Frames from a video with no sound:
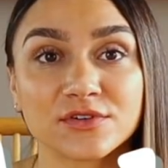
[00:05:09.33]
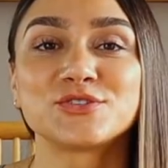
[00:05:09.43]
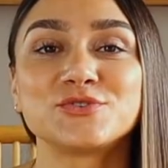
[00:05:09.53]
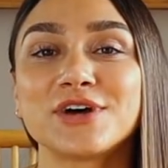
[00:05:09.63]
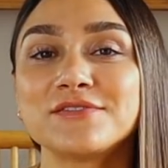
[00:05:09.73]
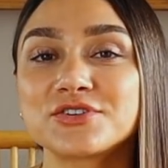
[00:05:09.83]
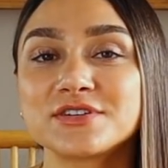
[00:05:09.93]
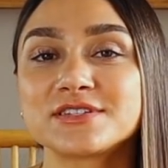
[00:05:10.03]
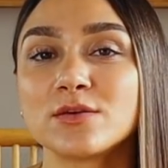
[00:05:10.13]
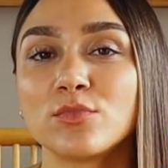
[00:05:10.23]
So doves are
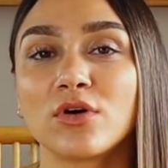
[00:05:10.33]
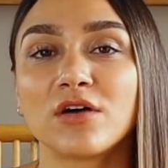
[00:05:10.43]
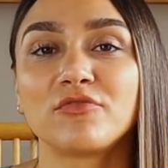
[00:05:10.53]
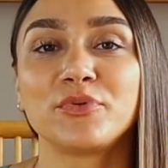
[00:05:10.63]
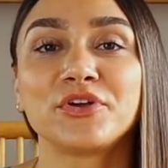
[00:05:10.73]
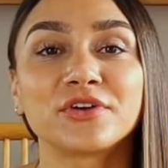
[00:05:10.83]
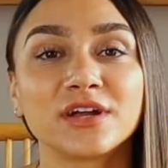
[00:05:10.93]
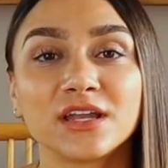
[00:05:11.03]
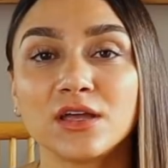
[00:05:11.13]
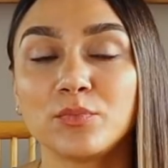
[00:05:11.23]
a symbol of
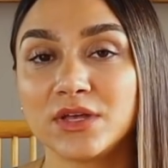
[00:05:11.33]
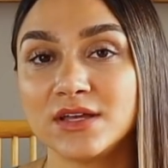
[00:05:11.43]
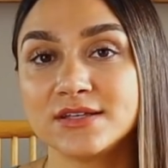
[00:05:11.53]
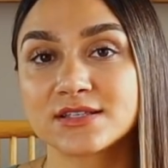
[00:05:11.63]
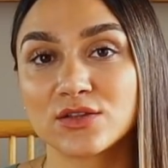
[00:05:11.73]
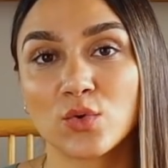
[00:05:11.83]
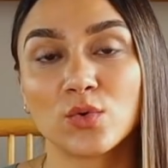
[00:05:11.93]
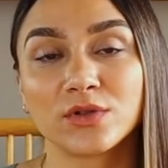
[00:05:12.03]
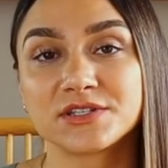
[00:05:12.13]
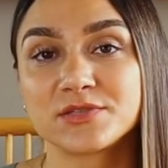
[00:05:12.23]
purity, peace, and the
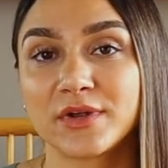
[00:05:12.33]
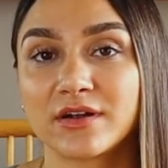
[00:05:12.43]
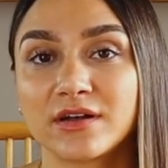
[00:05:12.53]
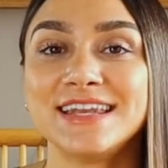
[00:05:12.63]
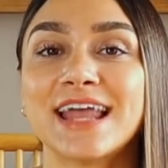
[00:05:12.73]
Holy Spirit.